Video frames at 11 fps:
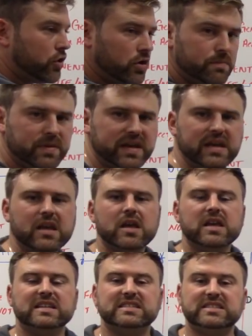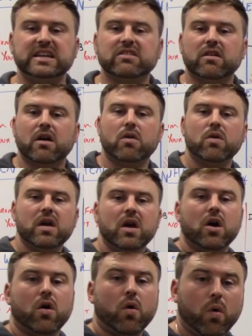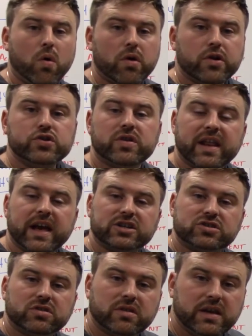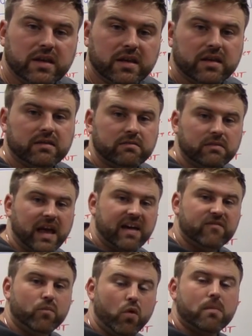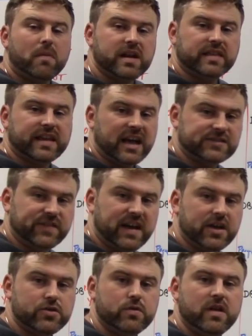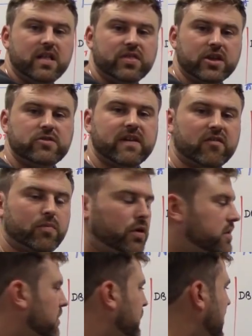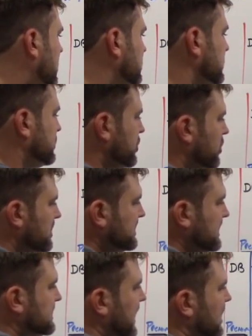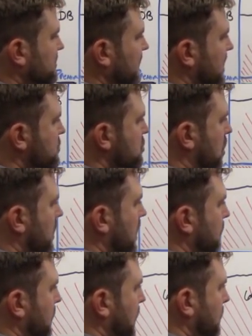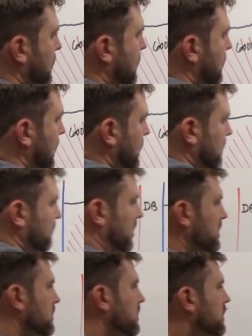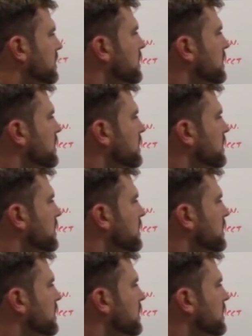could be 0, or you could actually have more money in the cash value than you've ever put into the policy. So you're going to see this cash value going up, right?